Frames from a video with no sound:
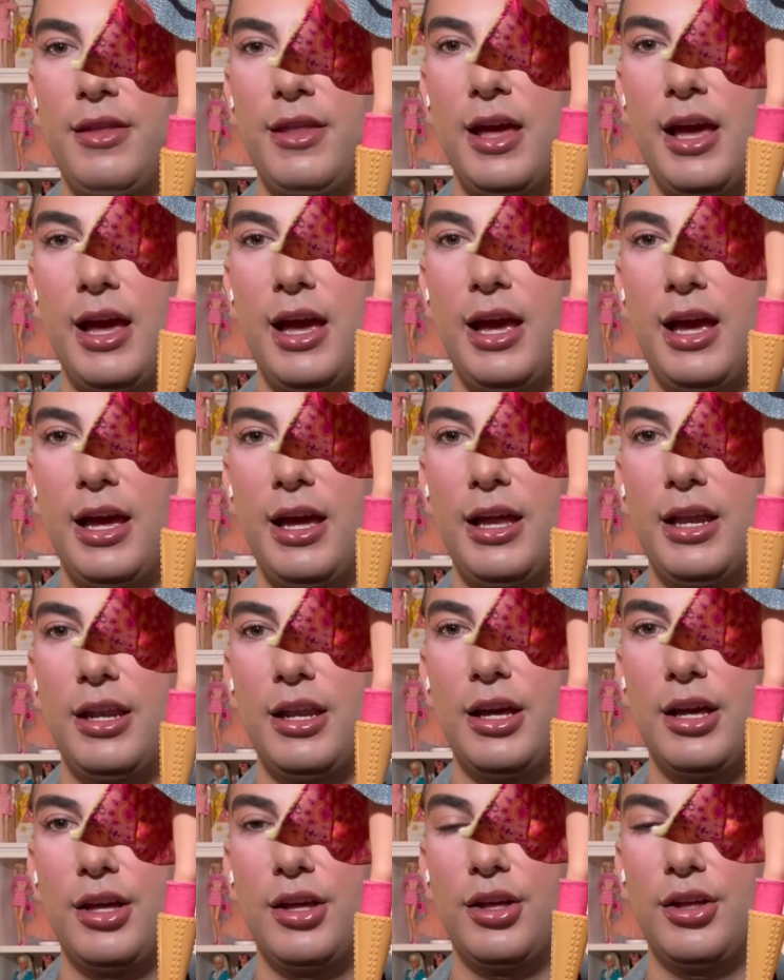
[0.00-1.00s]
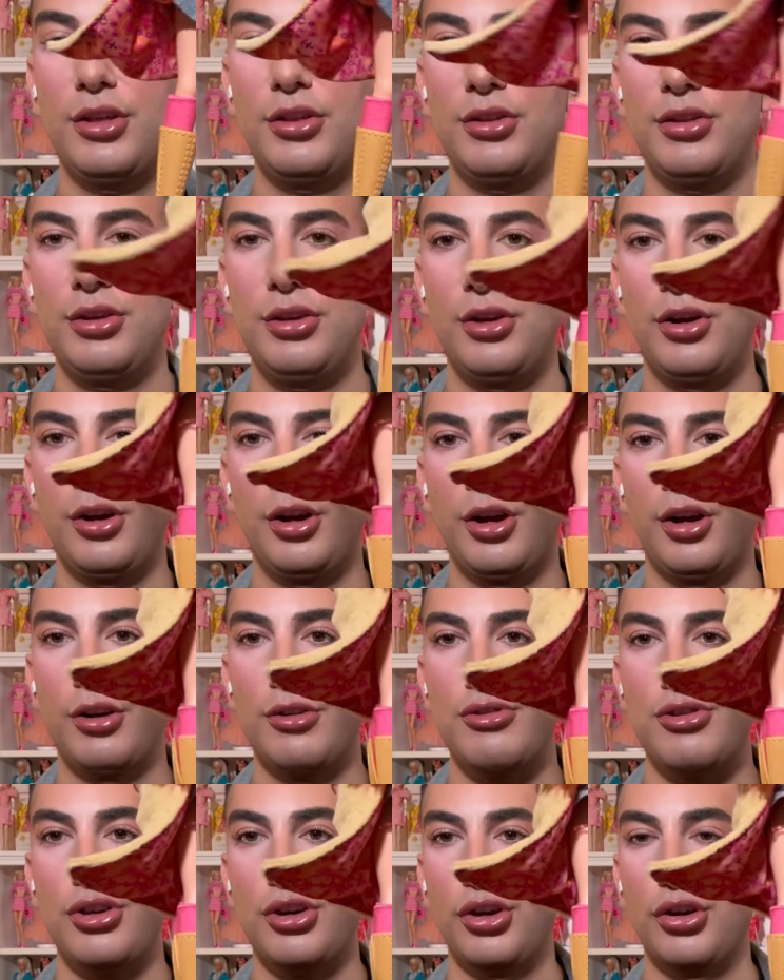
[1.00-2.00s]
then your
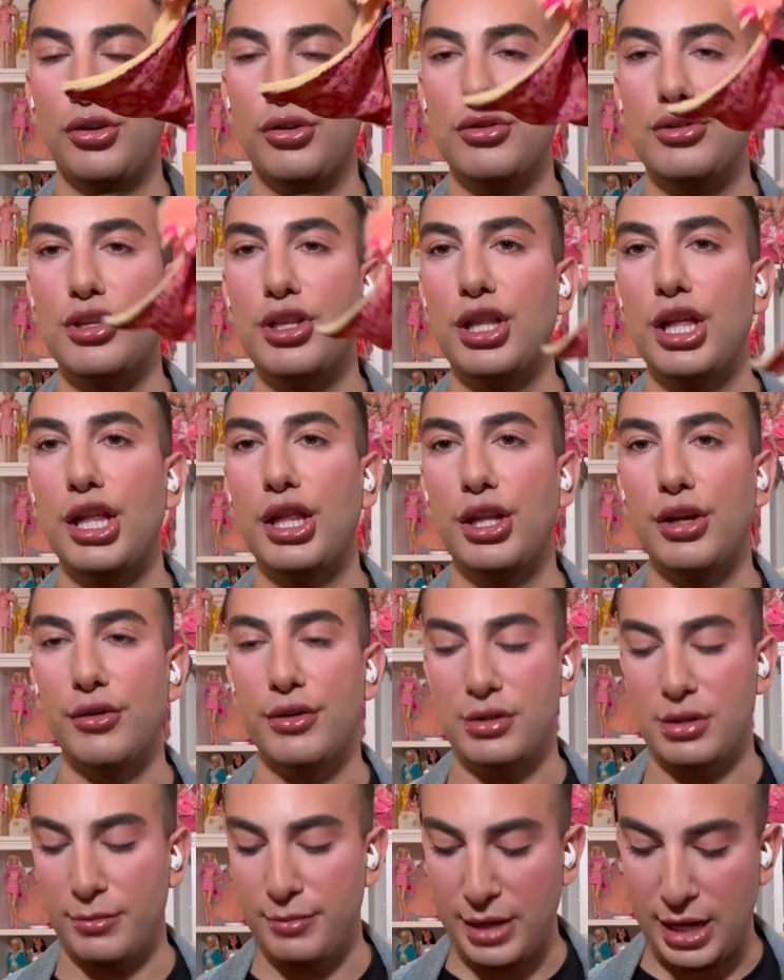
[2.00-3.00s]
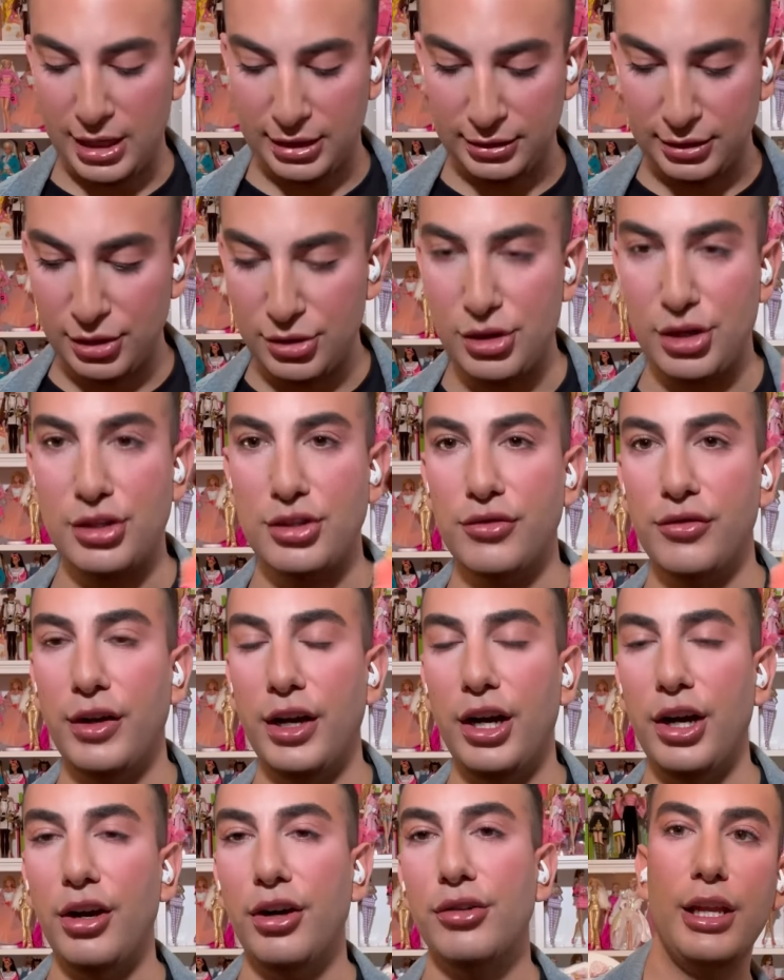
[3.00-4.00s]
shoes, and then there was a bag that just
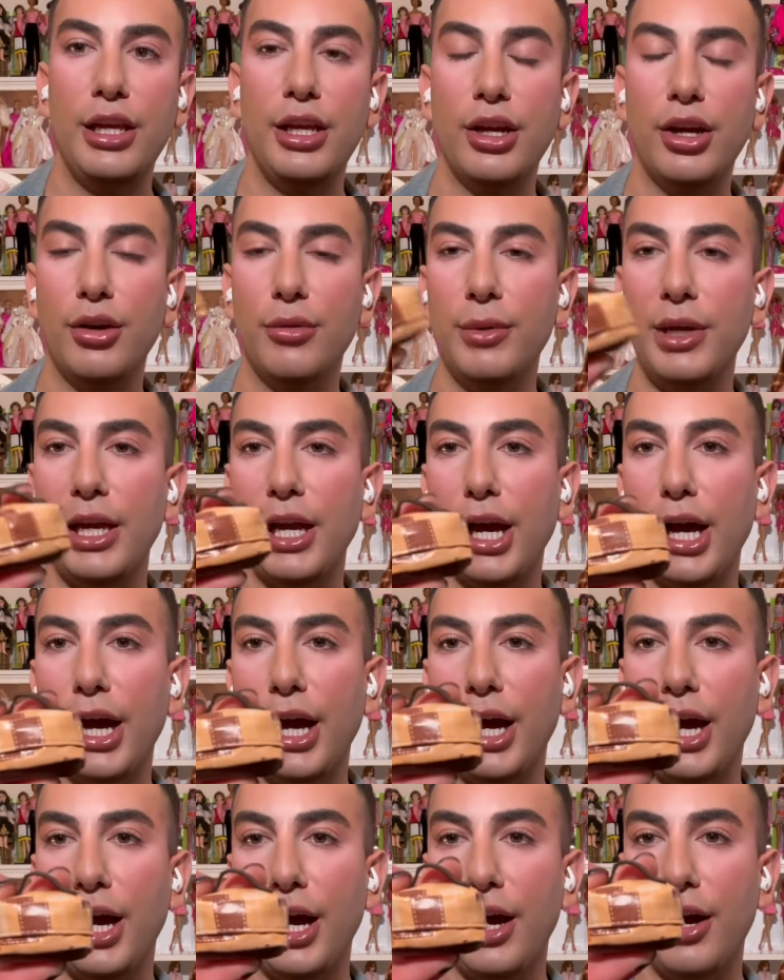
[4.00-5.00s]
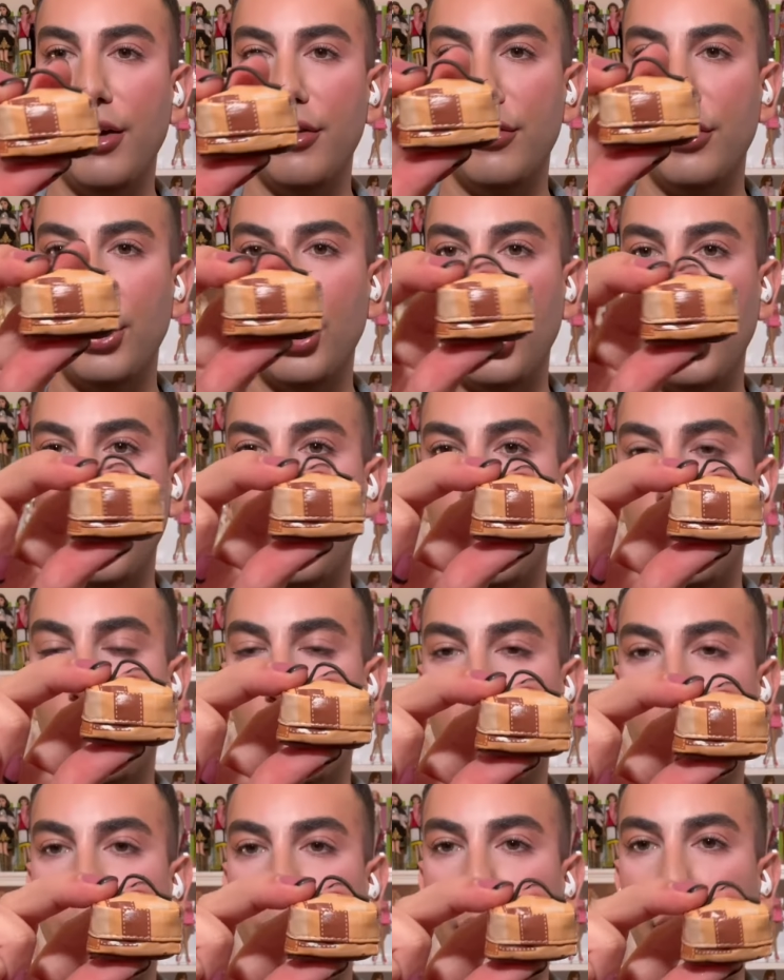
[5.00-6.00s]
fell. Here we have
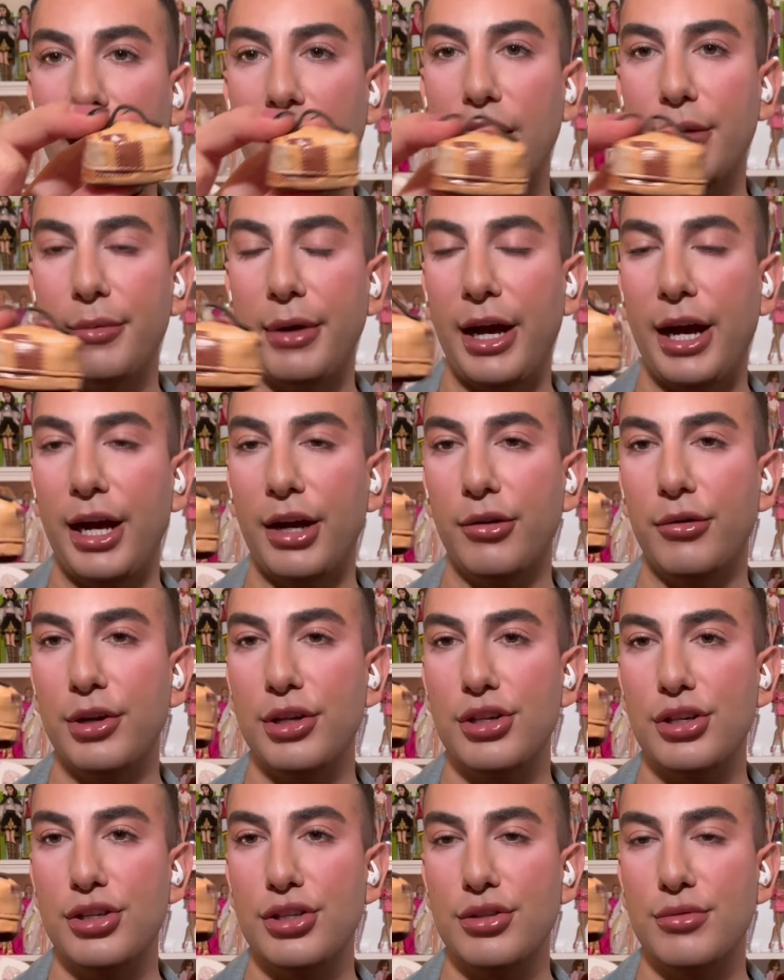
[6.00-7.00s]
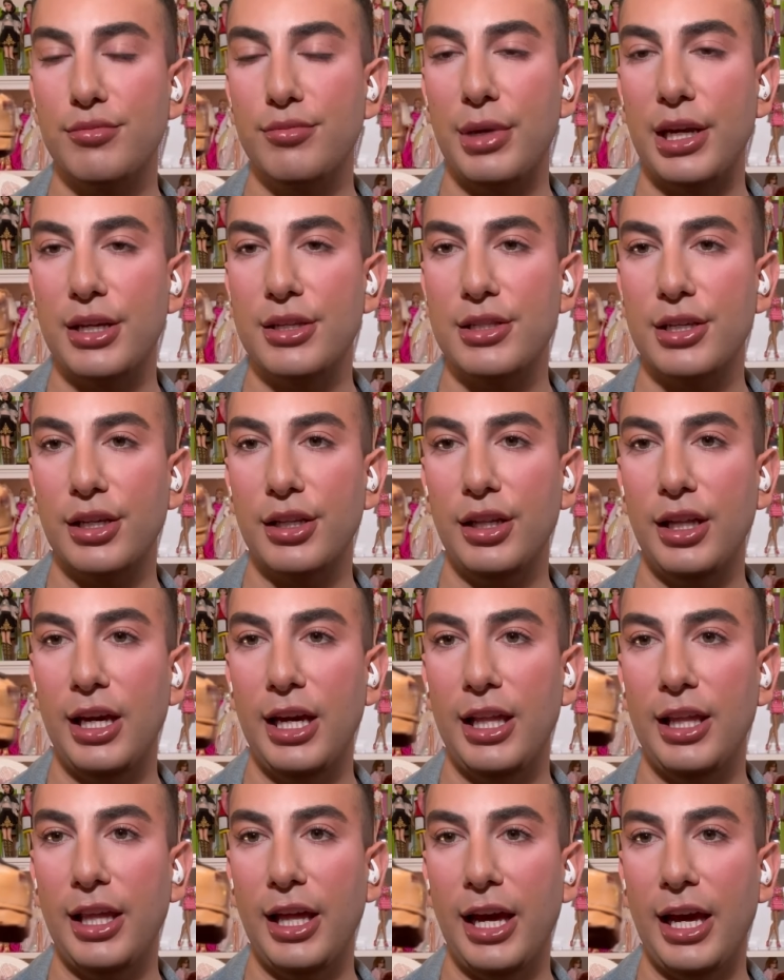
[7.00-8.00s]
her handbag, which is
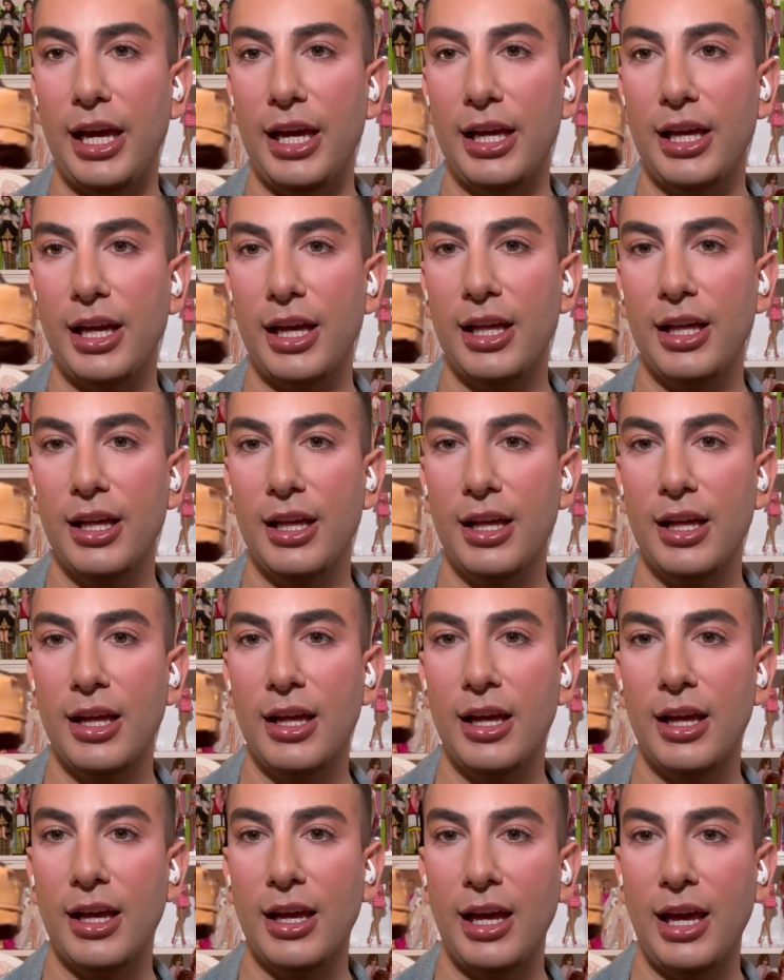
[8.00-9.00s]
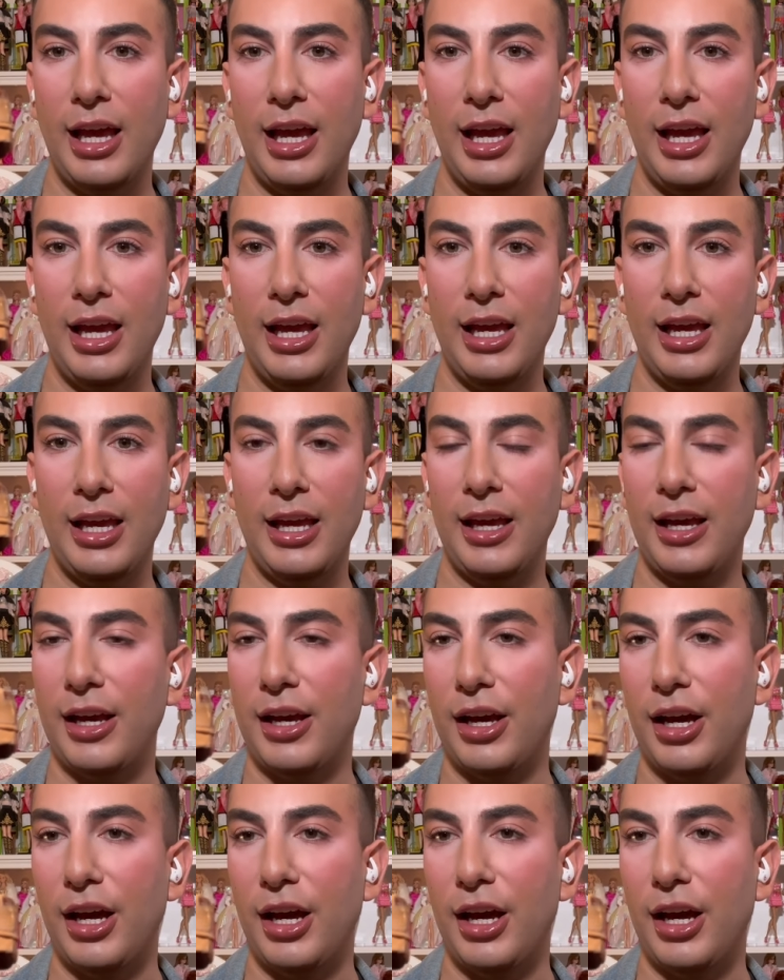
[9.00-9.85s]
basically like a